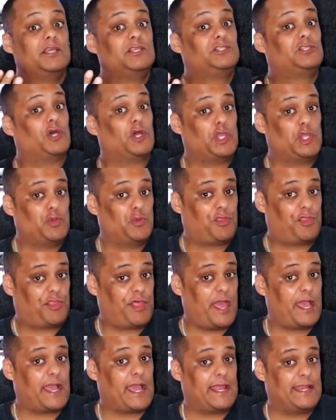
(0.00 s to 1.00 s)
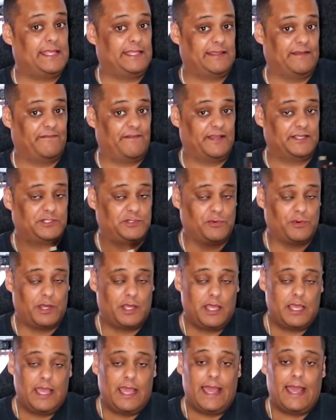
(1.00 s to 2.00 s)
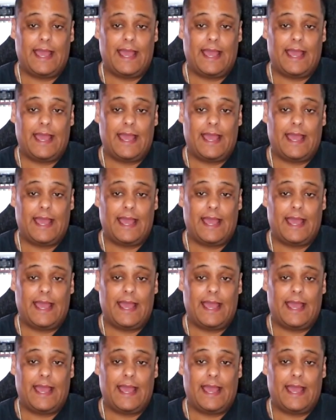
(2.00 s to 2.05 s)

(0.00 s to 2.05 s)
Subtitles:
So you think any device you want.